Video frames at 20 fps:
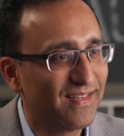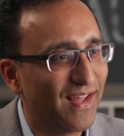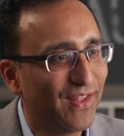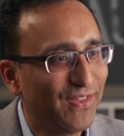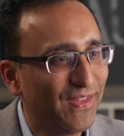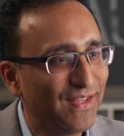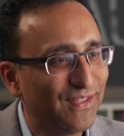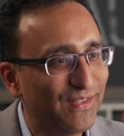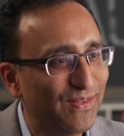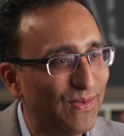
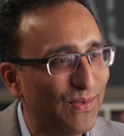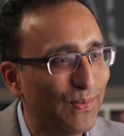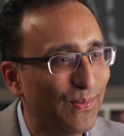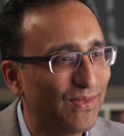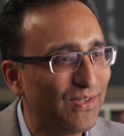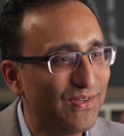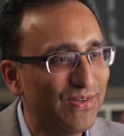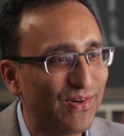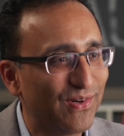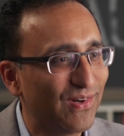nothing to do
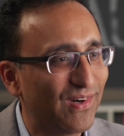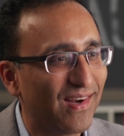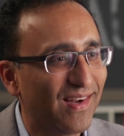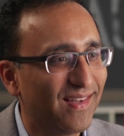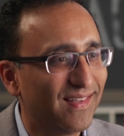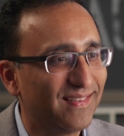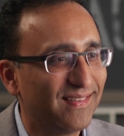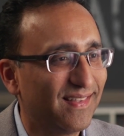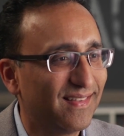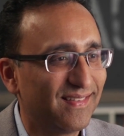with
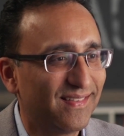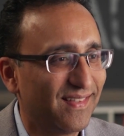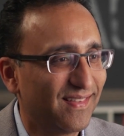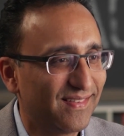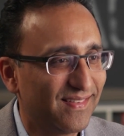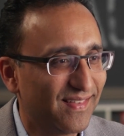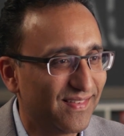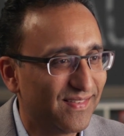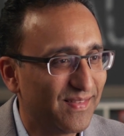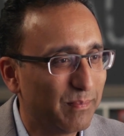neurons. It's
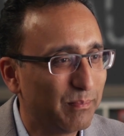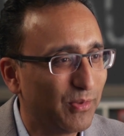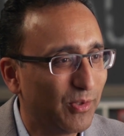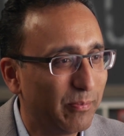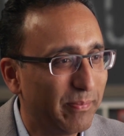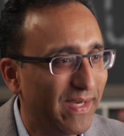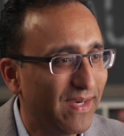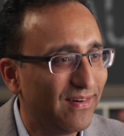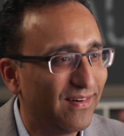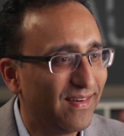just a simple
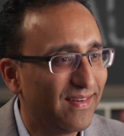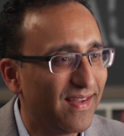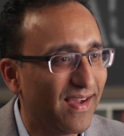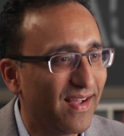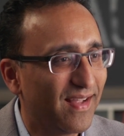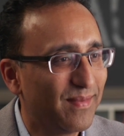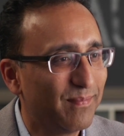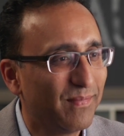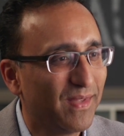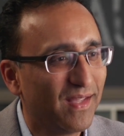
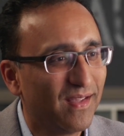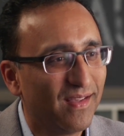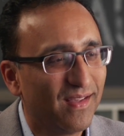paradigm.